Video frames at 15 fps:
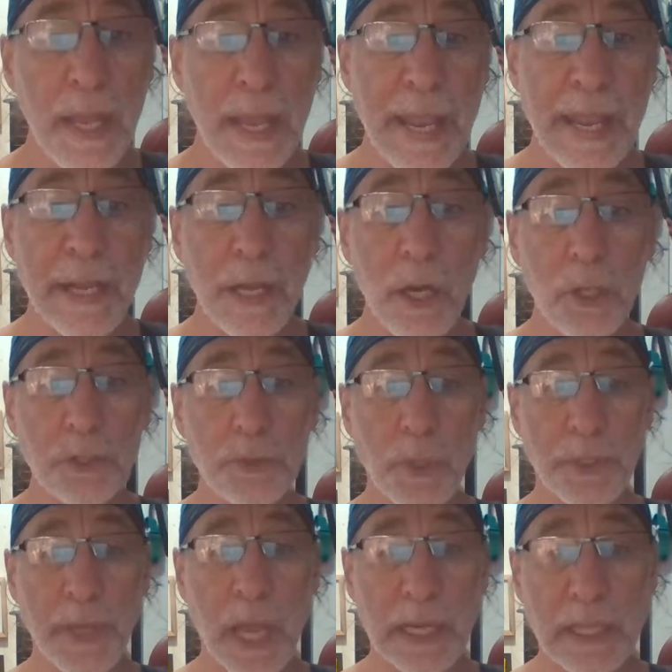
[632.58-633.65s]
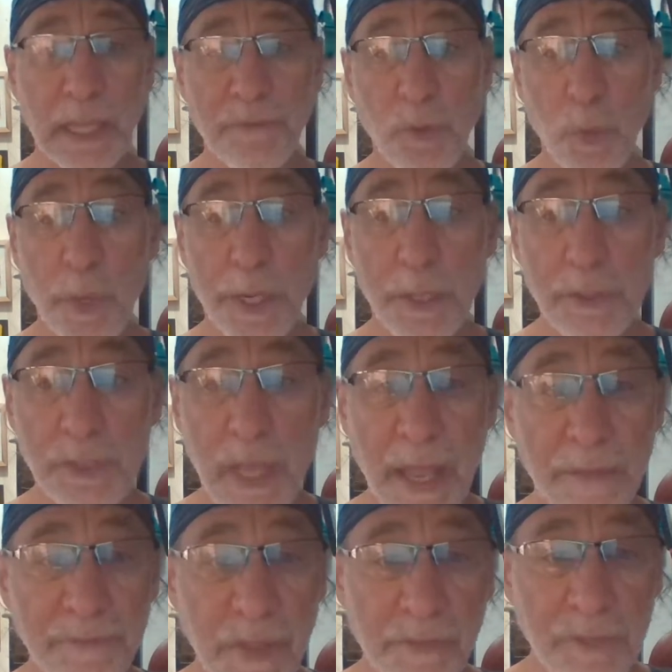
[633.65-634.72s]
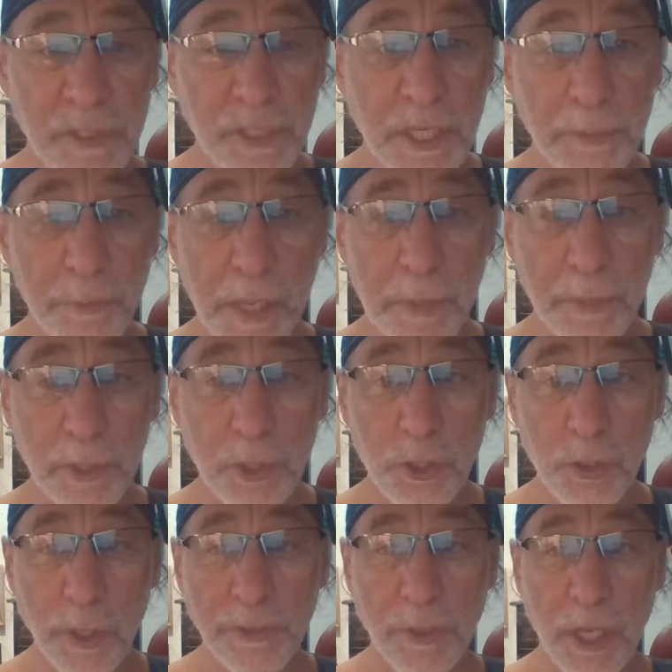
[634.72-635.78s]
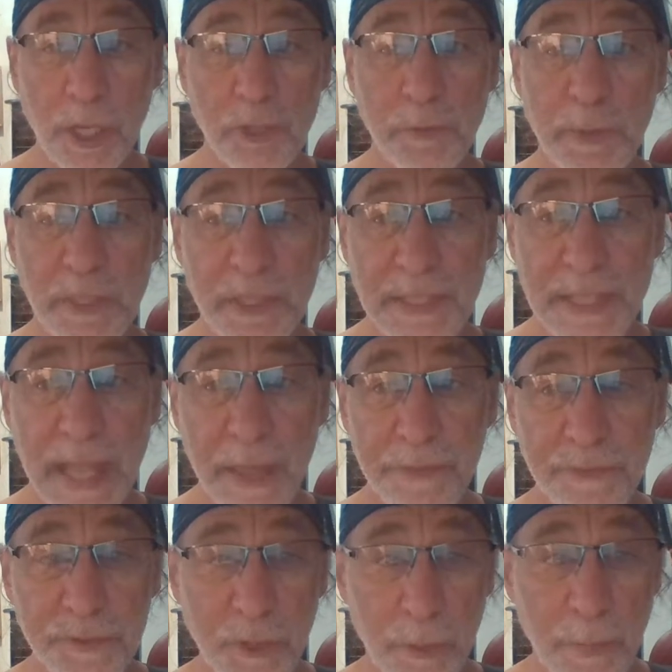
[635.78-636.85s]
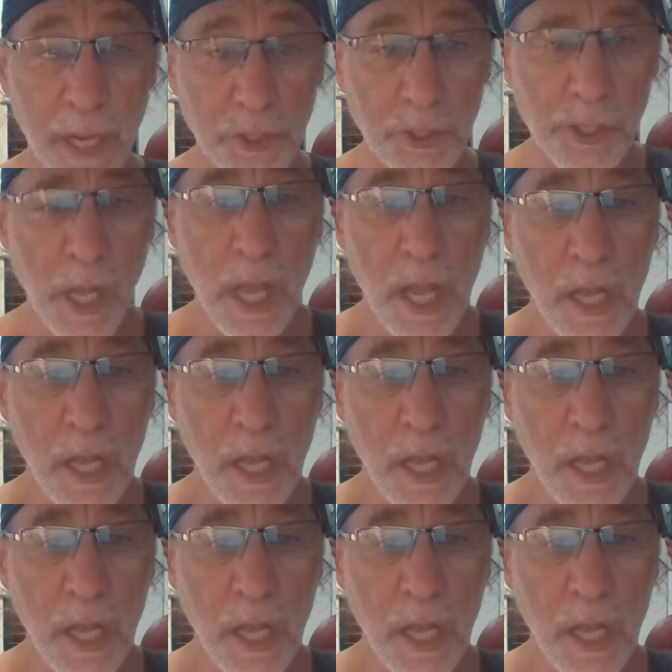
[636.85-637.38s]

Ann Coulter on 9/11 widows. I have never seen people enjoying their husband's death so much.